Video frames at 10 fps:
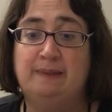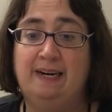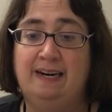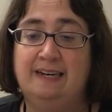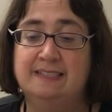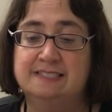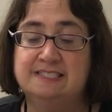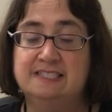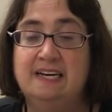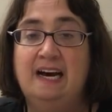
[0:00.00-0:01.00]

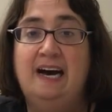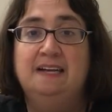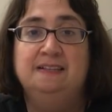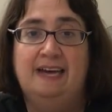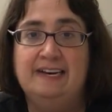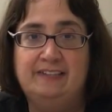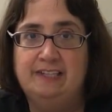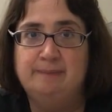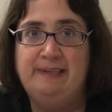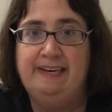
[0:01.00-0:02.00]
bugs like
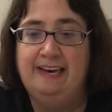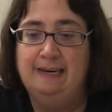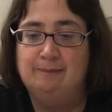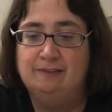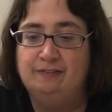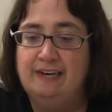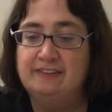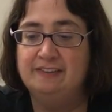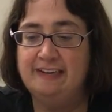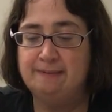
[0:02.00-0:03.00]
to be
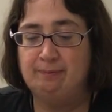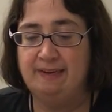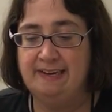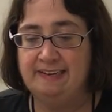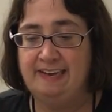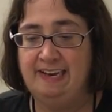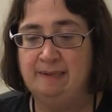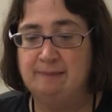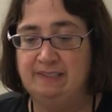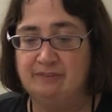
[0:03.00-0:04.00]
camouflaged. Let's play a
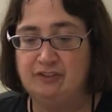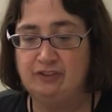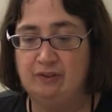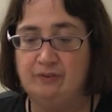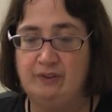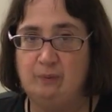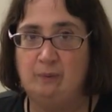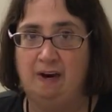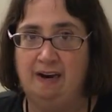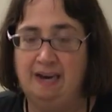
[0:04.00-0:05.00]
game and I'll show you
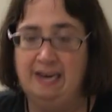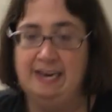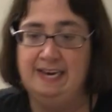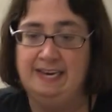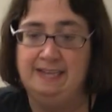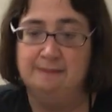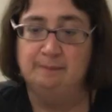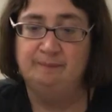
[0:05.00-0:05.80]
why.